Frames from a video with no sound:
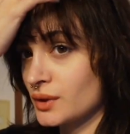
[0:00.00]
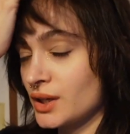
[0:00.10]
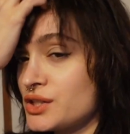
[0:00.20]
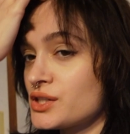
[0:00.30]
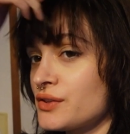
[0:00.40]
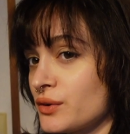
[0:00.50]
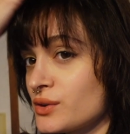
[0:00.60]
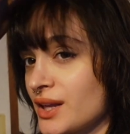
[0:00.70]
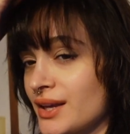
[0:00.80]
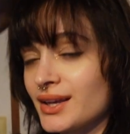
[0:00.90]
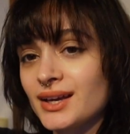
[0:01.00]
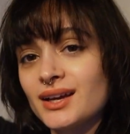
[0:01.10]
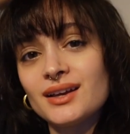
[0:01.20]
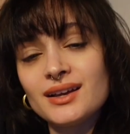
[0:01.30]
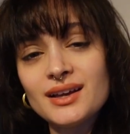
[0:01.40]
it just feels like
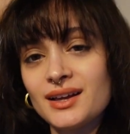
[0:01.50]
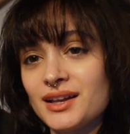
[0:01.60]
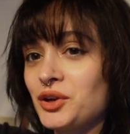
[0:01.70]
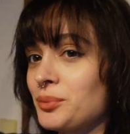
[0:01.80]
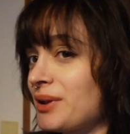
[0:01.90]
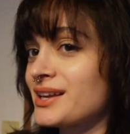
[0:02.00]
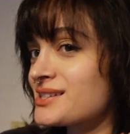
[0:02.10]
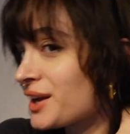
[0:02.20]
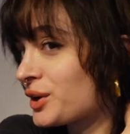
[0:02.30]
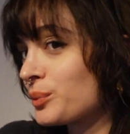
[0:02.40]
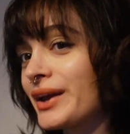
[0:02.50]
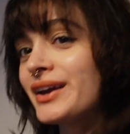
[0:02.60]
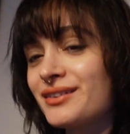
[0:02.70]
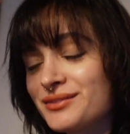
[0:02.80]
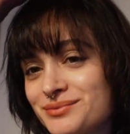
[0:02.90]
a little bit less like a wig.